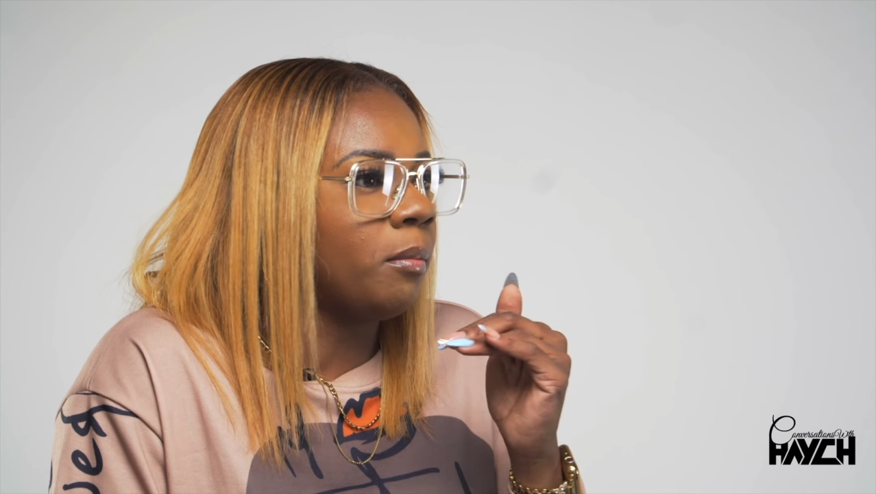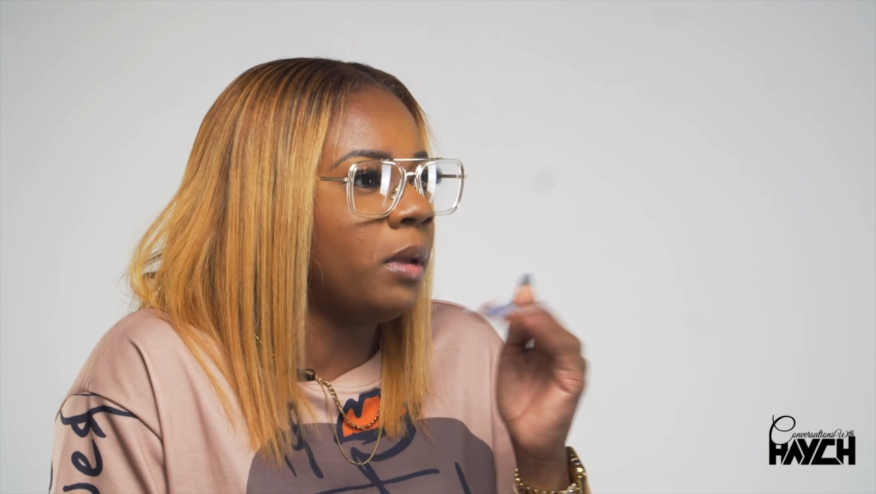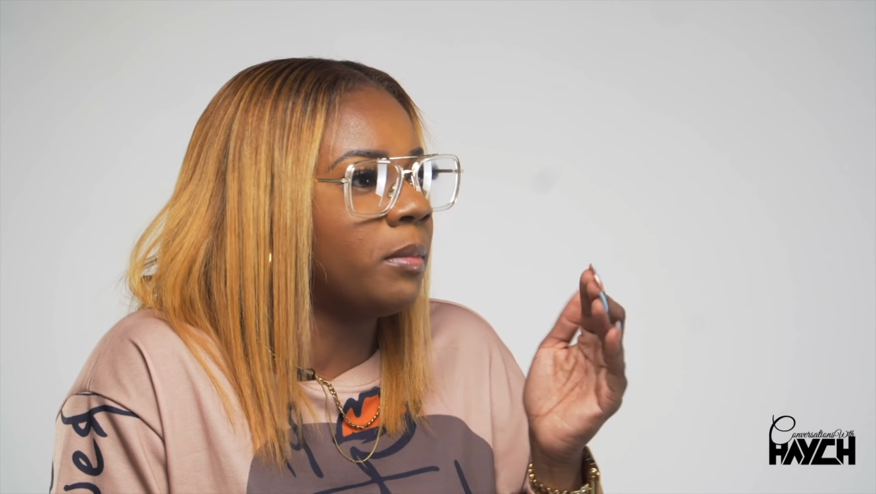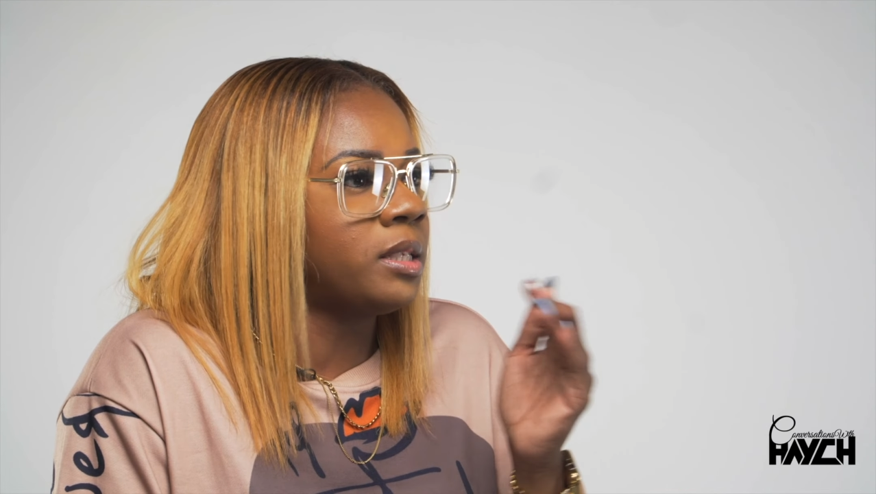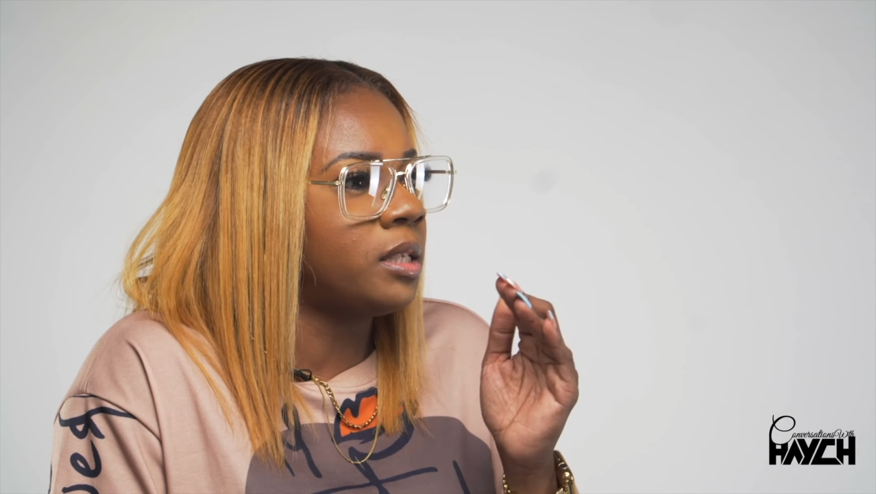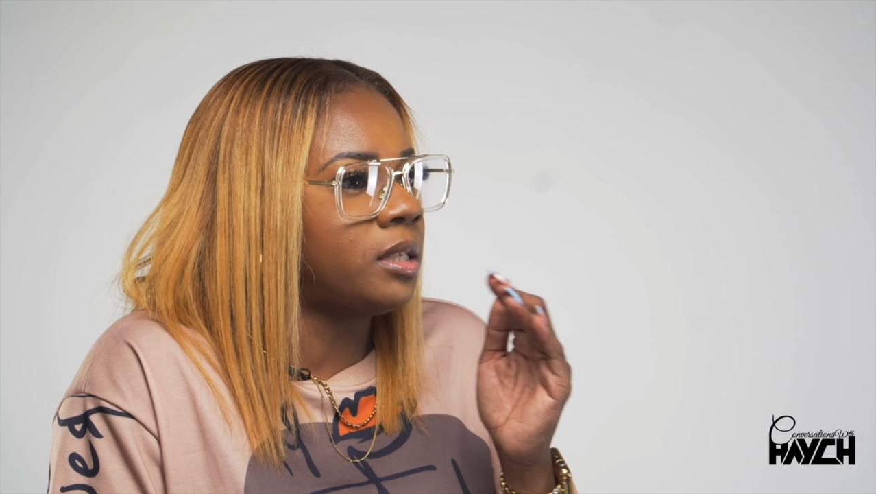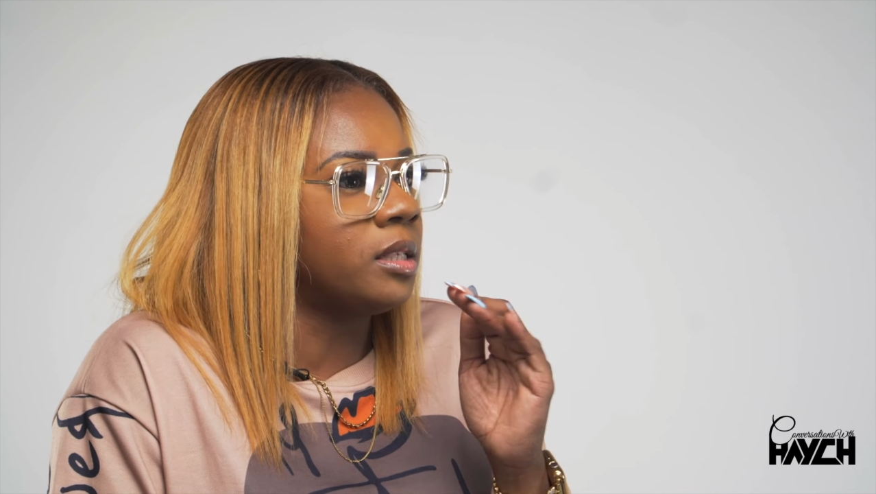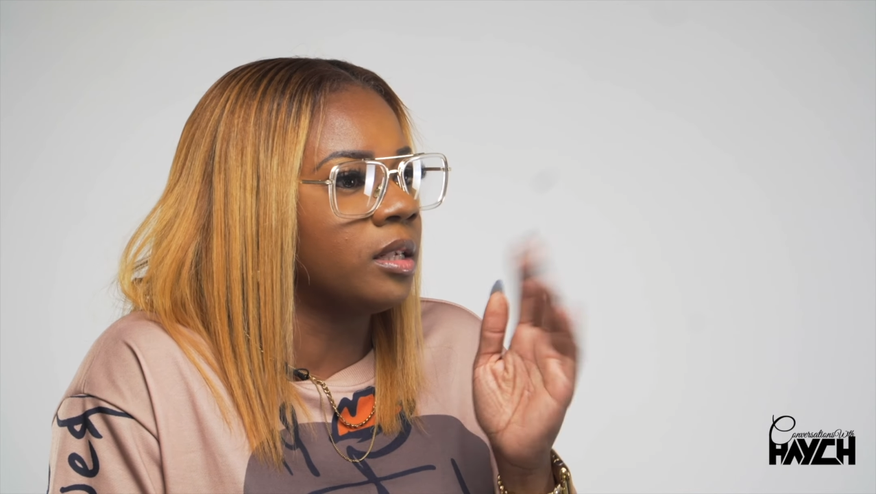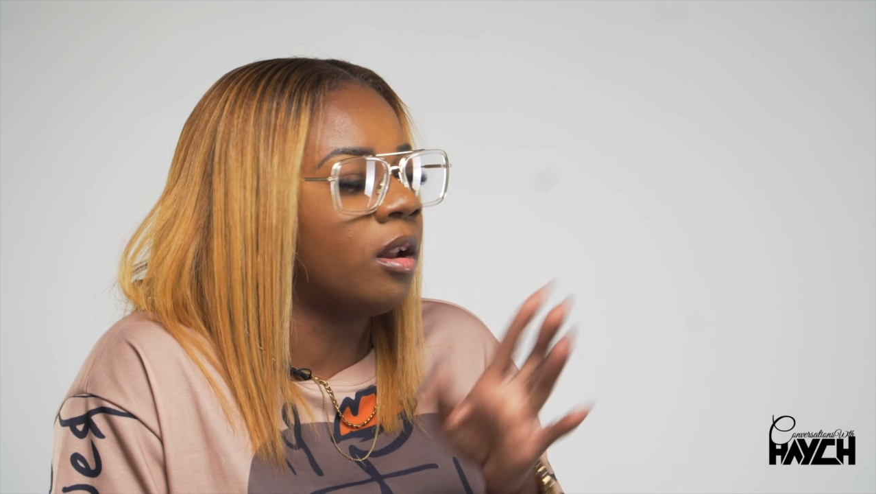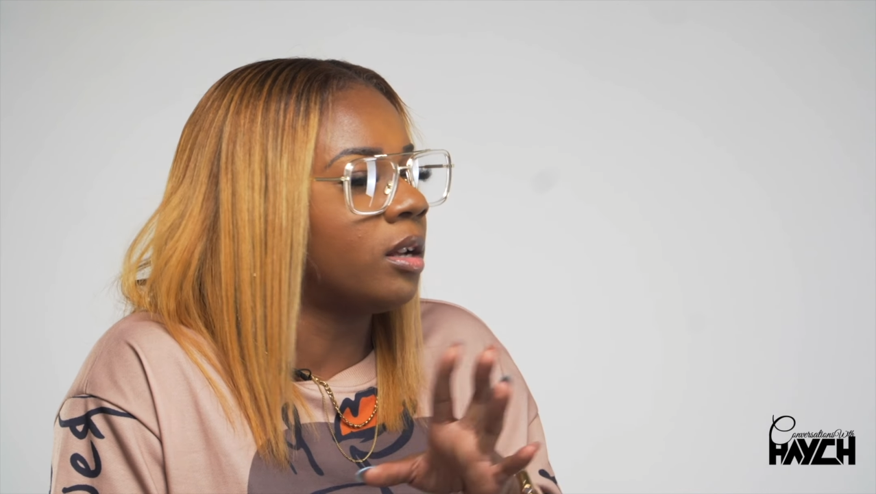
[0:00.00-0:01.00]
me and my
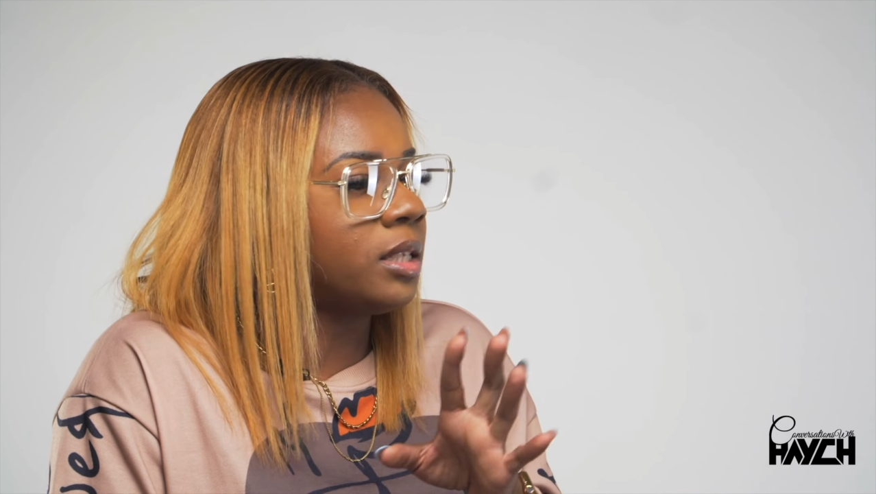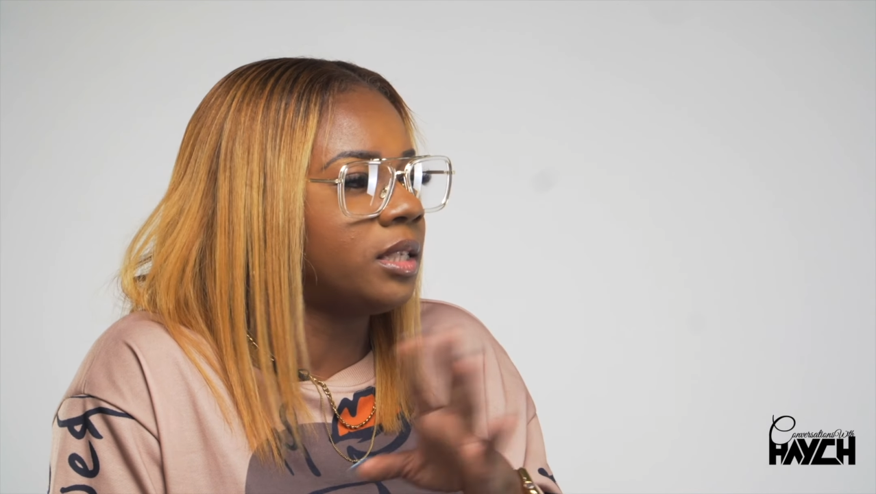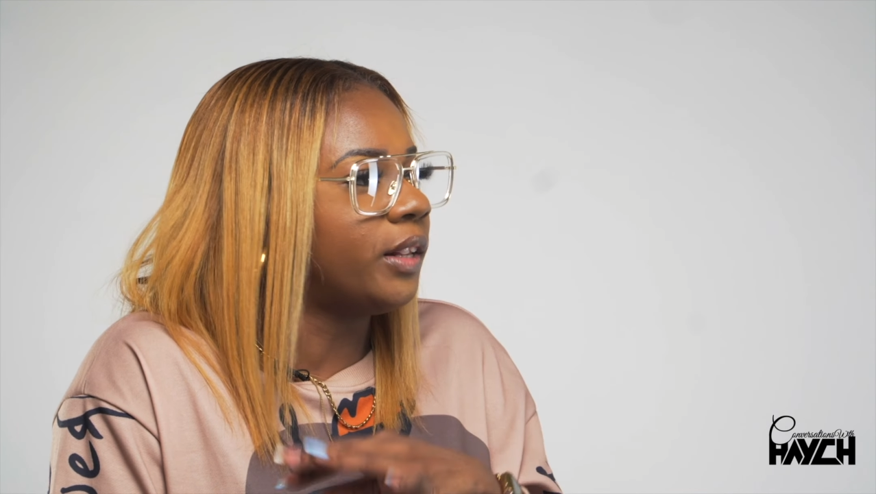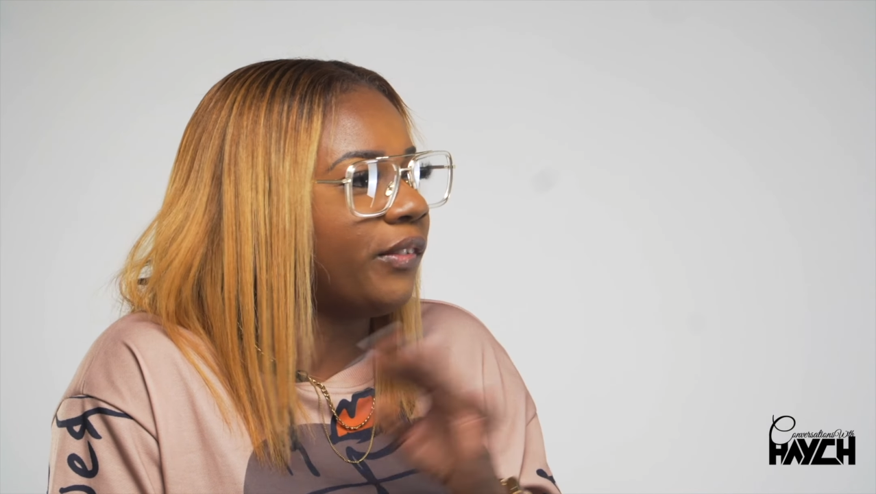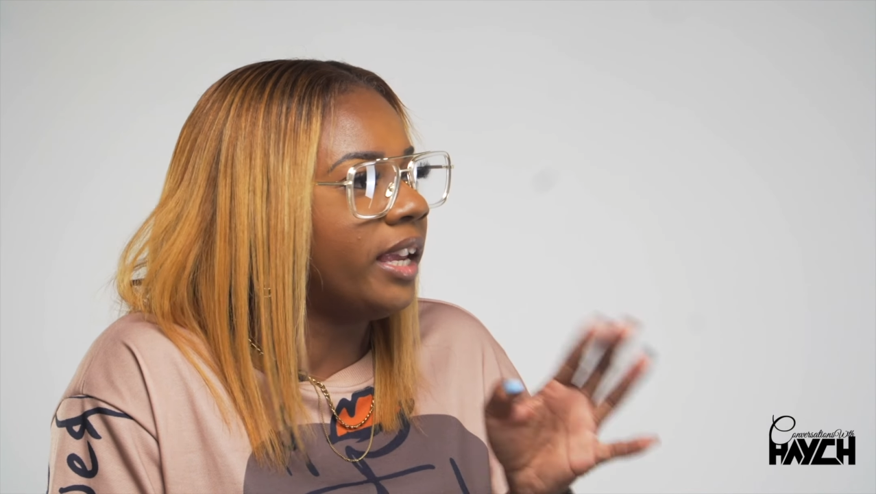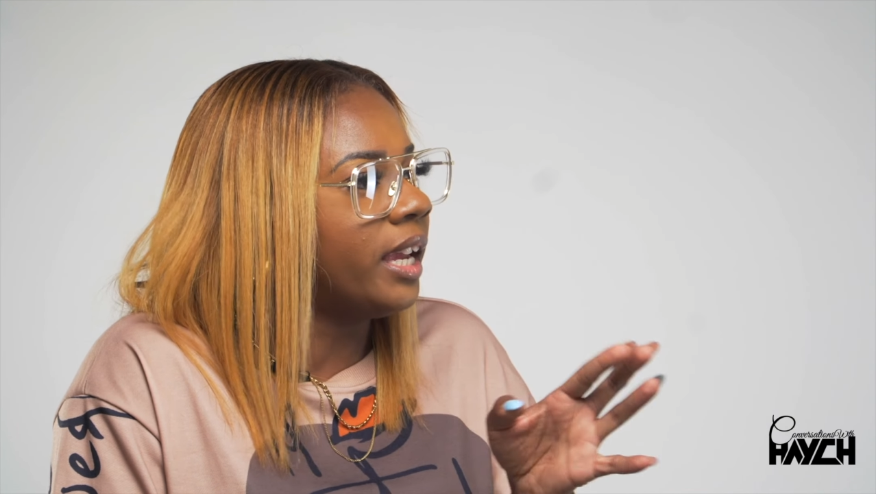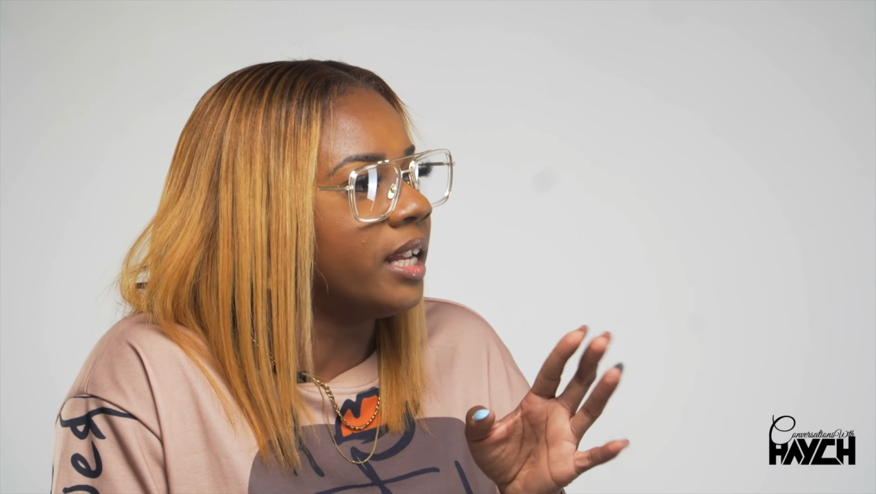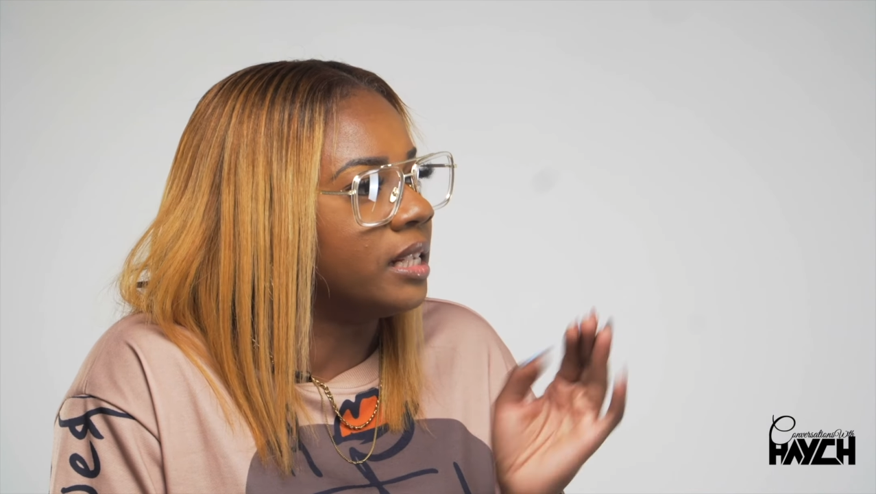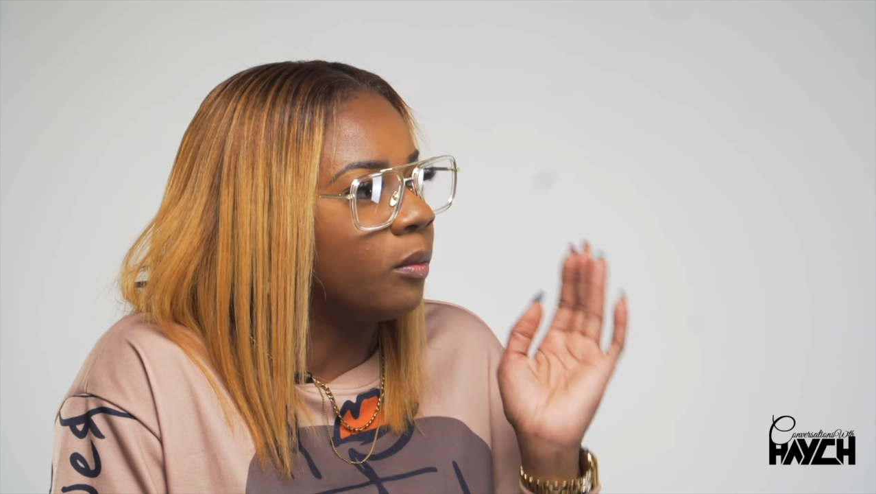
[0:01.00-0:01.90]
sisters the Clark sisters for years,